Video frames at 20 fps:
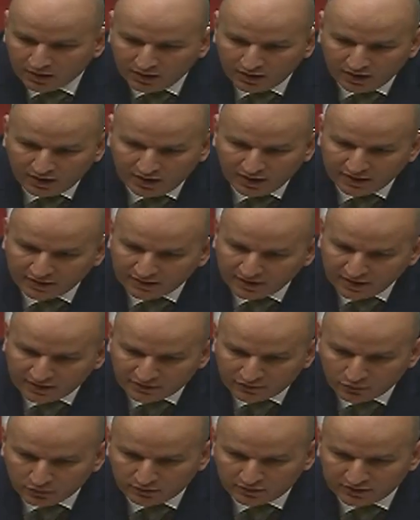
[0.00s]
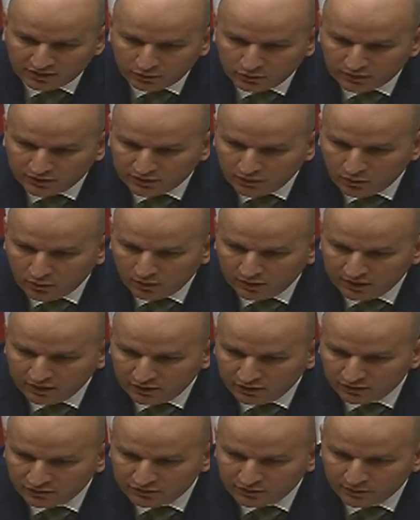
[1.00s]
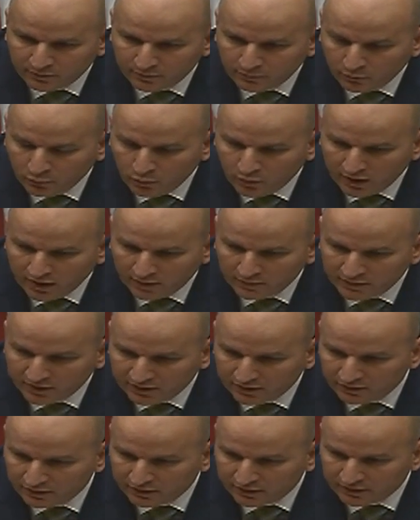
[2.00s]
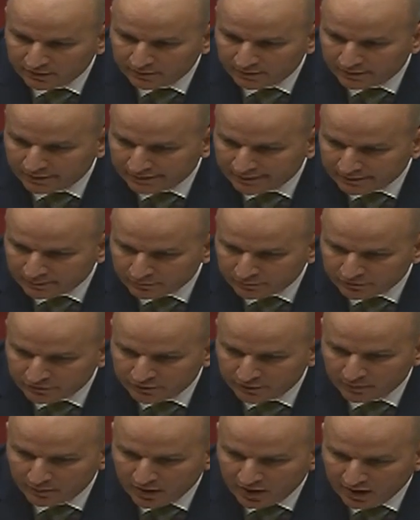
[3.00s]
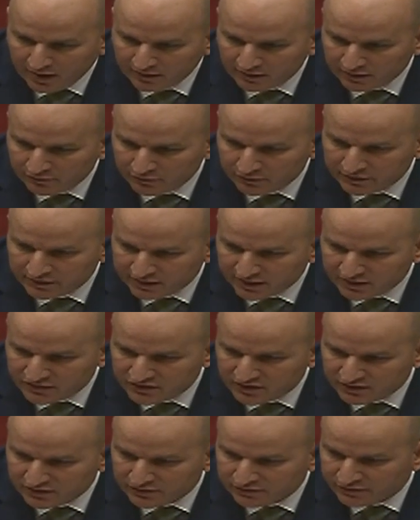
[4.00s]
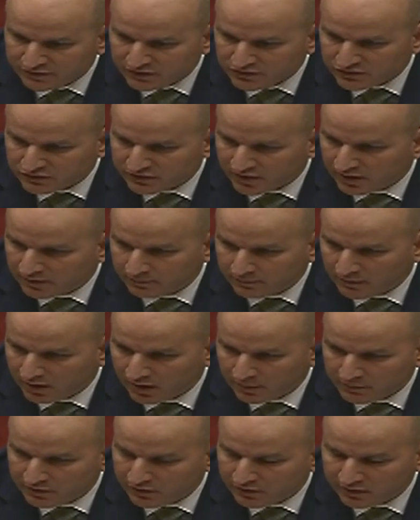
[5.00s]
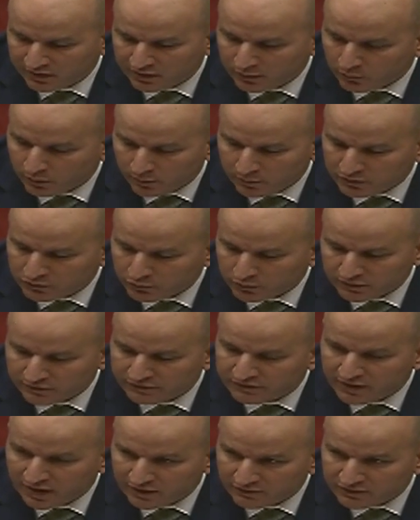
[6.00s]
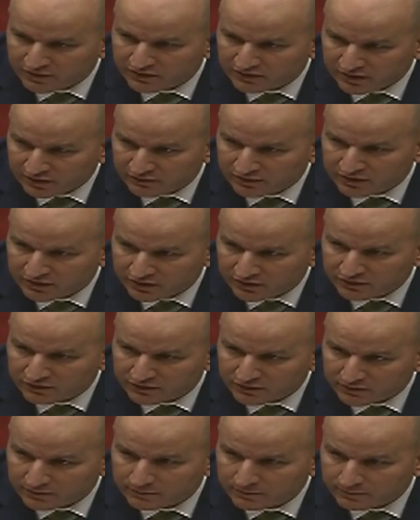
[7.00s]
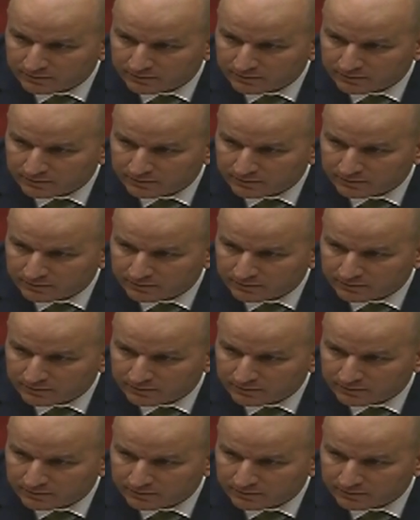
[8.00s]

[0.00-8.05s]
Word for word: I, I, don't deal with the court hearings. From what I'm hearing um, from high-level DHS officials, I'm, I'm hearing anywhere between five to seven years.